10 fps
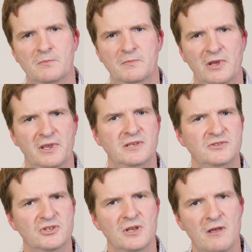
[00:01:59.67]
But in
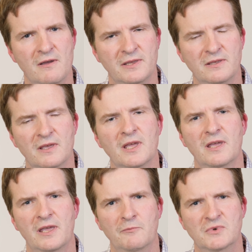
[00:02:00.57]
July,
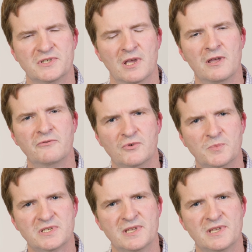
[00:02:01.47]
it was 100%.